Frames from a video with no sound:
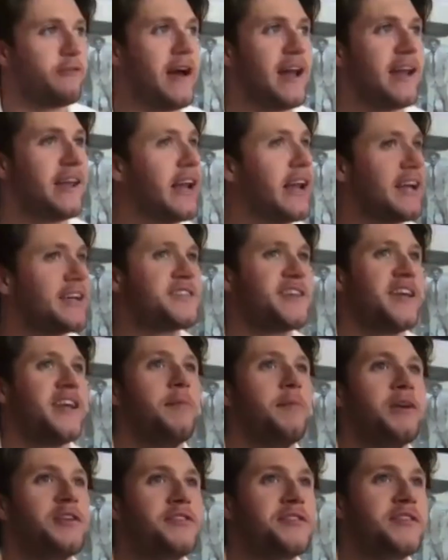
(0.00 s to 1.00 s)
like
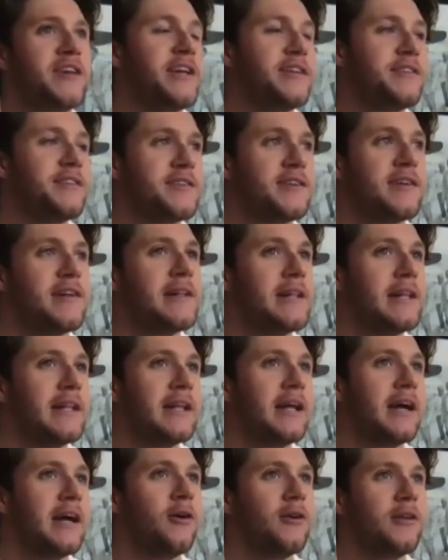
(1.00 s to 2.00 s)
cinema seats,
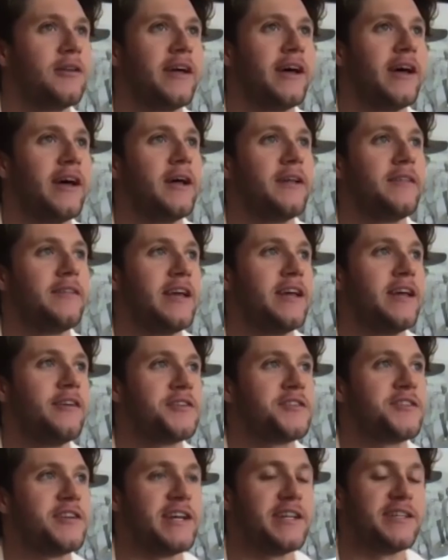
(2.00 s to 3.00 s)
all the theater
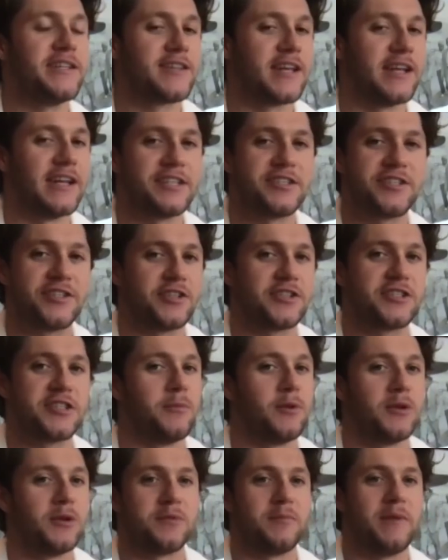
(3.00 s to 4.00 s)
seats, and it's just the
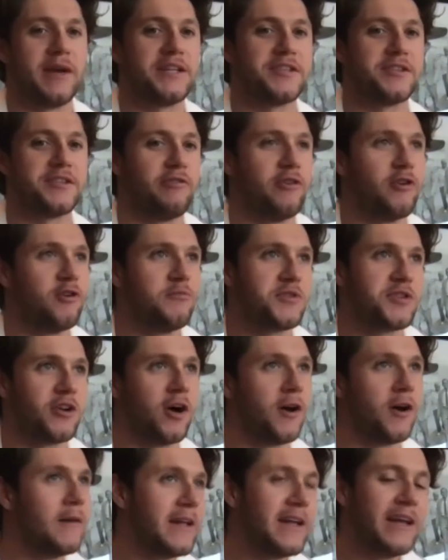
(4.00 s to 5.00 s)
most amazing room.
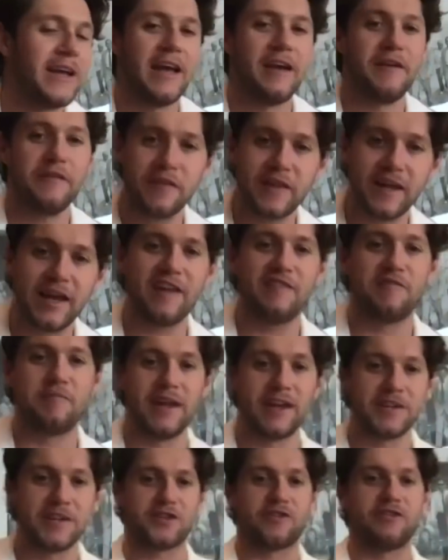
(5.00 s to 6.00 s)
So if they give
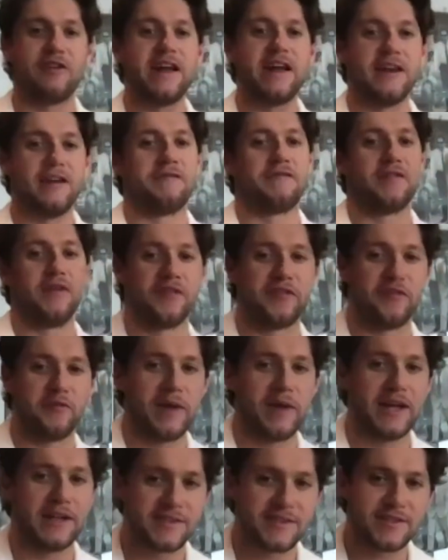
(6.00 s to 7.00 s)
me a screen in front of
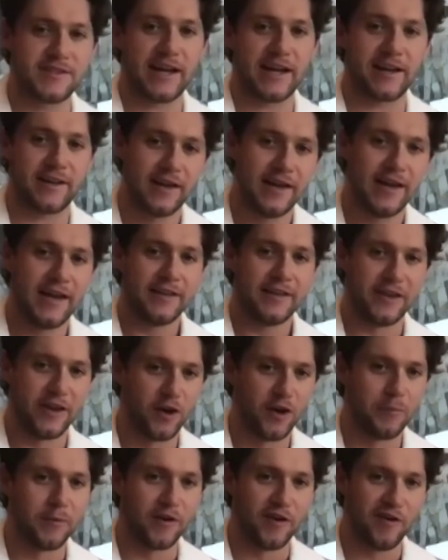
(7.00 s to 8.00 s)
me and stick the
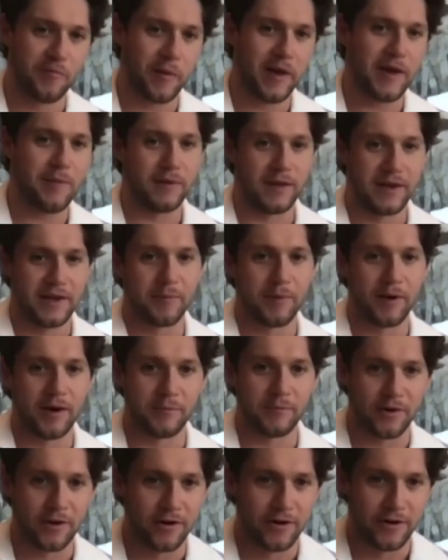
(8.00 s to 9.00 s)
number of people in the
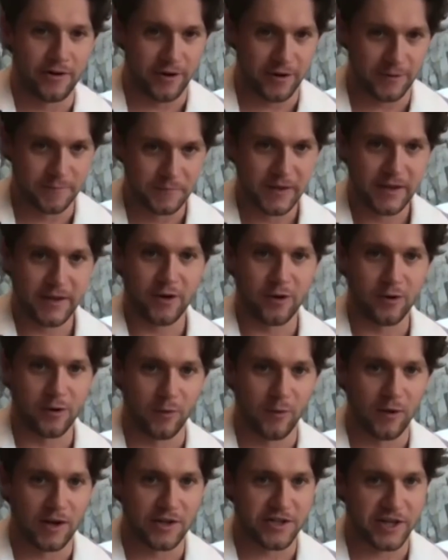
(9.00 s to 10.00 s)
bottom corner who are
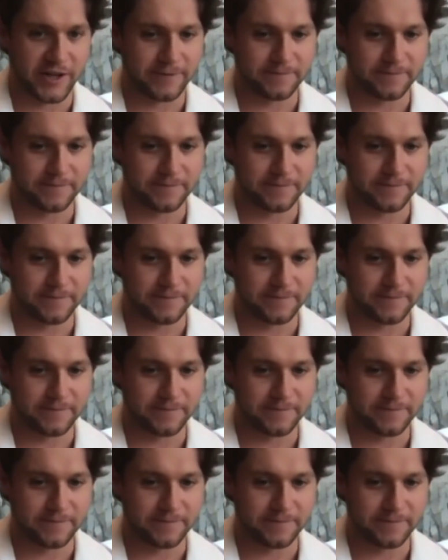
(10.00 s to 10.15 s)
watching,